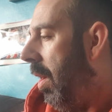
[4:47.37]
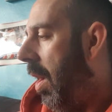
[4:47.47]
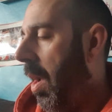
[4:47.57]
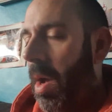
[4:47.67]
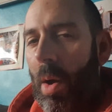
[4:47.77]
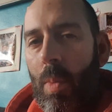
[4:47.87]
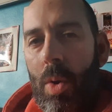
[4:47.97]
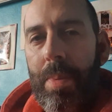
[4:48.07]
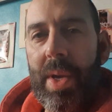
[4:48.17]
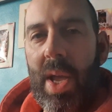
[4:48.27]
I
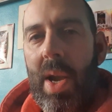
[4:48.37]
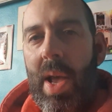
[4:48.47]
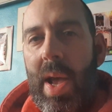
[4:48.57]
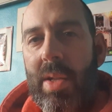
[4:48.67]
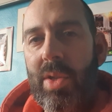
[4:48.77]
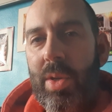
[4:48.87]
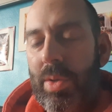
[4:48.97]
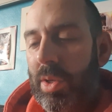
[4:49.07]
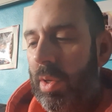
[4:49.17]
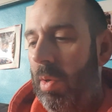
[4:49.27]
will be getting that out to you
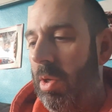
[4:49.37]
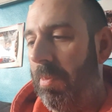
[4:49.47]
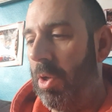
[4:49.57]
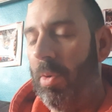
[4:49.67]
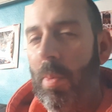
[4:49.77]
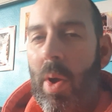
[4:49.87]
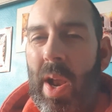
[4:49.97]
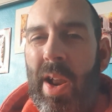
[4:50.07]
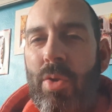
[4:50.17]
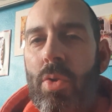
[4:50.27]
as soon as possible.
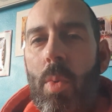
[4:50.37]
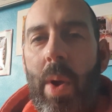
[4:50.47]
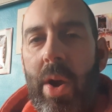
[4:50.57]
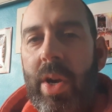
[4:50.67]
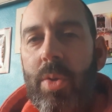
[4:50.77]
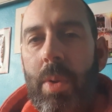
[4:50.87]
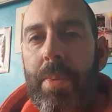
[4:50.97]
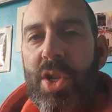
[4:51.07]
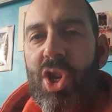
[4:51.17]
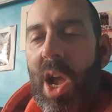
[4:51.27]
I know you're aware of this, we've
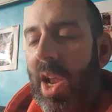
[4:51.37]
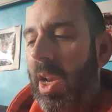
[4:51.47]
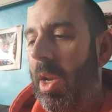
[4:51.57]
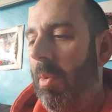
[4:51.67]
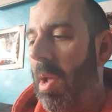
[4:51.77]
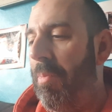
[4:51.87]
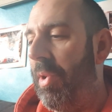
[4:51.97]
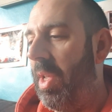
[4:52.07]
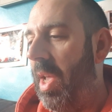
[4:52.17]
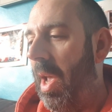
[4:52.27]
been chatting anyway,
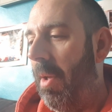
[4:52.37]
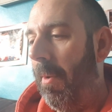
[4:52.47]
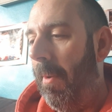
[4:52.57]
but yeah.